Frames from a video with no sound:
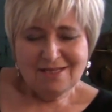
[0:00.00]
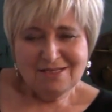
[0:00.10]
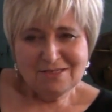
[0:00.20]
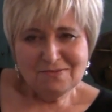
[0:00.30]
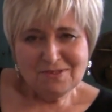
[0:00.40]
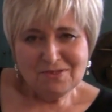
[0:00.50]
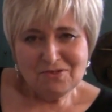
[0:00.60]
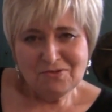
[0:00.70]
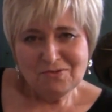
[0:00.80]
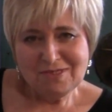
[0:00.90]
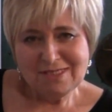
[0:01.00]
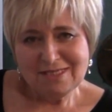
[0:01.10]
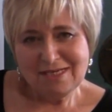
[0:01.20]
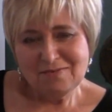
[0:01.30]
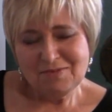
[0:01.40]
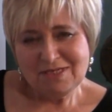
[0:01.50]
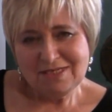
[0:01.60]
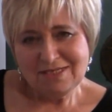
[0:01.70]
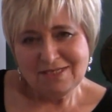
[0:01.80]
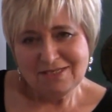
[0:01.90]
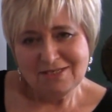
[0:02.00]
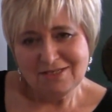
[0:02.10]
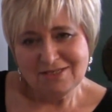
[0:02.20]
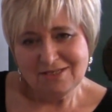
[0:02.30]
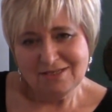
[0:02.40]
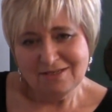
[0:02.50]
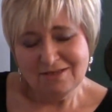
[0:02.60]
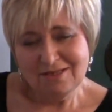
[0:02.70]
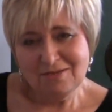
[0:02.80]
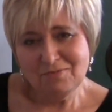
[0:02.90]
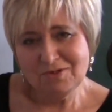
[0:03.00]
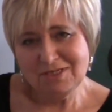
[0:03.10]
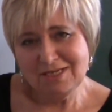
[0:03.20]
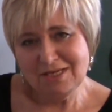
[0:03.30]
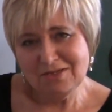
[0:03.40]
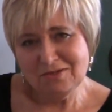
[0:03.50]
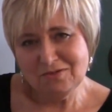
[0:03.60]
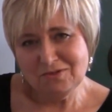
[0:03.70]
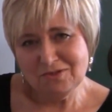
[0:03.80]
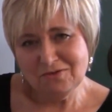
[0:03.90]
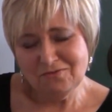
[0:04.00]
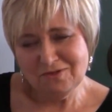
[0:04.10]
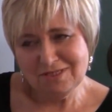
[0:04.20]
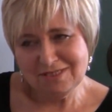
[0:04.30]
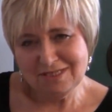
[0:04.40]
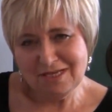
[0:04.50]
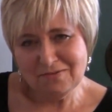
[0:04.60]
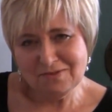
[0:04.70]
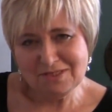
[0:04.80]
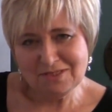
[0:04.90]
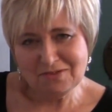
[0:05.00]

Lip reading: This was true excitement. They put together two sofas and that was the